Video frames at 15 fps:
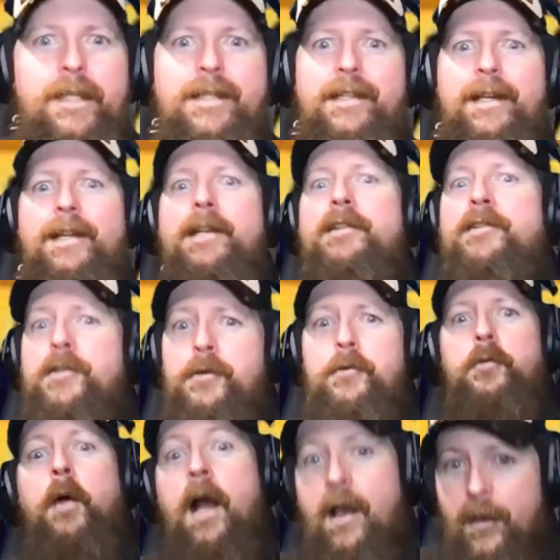but it's going to
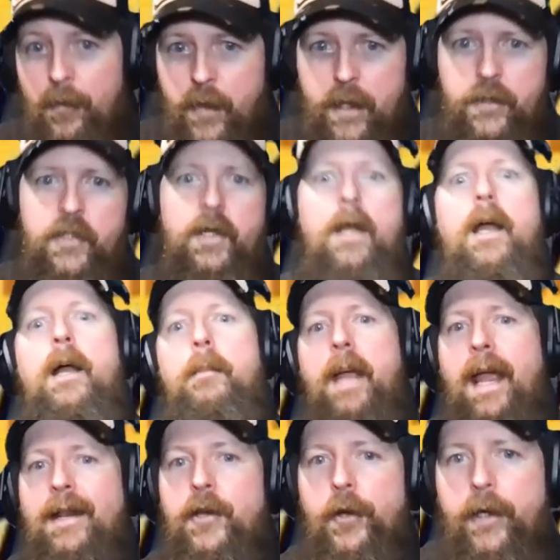do the
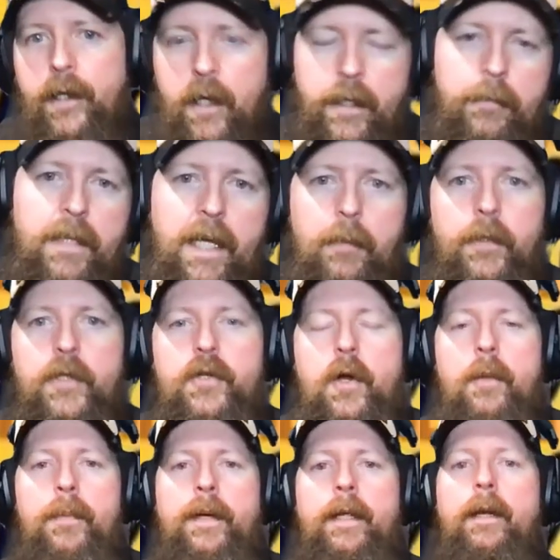job and you're going to be able to
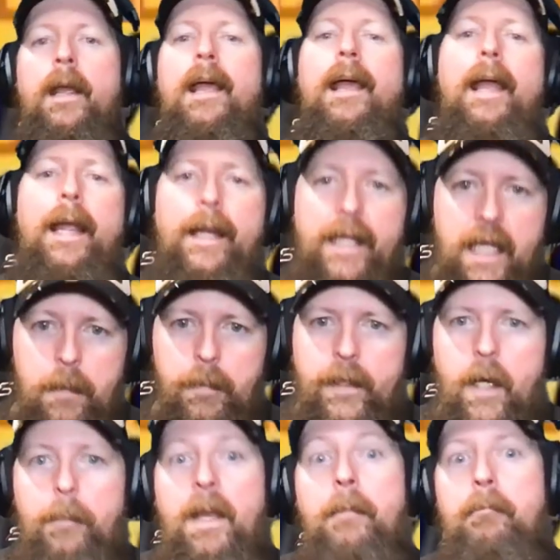sharpen it and
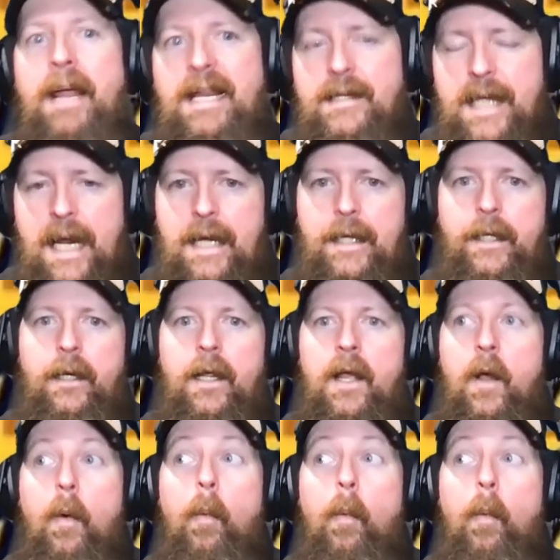keep it up and maintain it